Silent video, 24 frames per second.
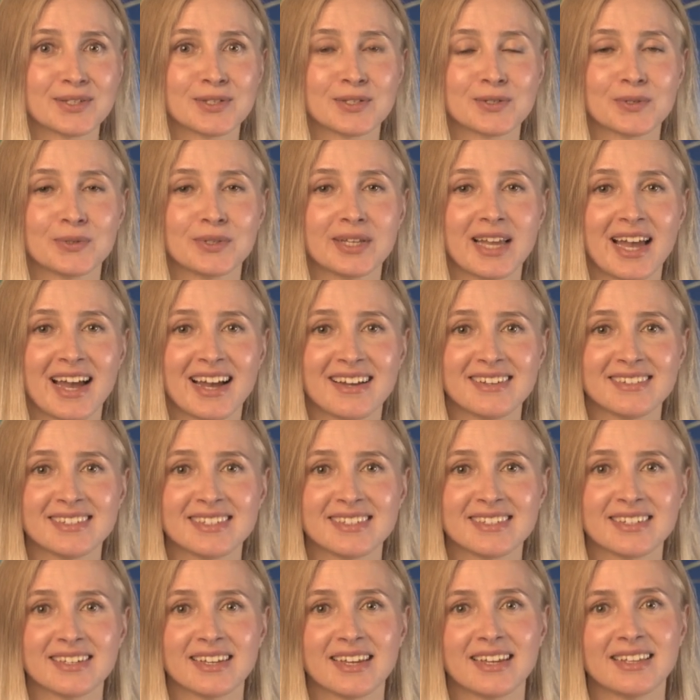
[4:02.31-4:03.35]
soon
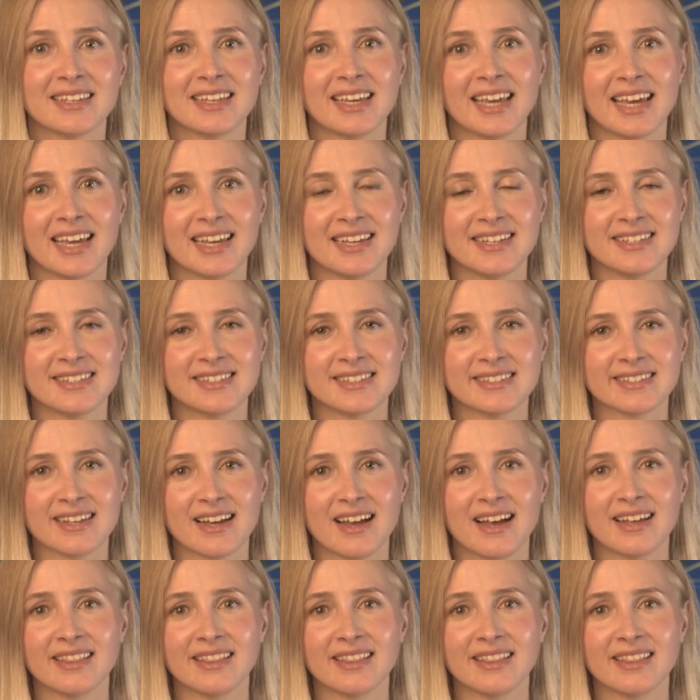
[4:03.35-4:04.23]
as, in case,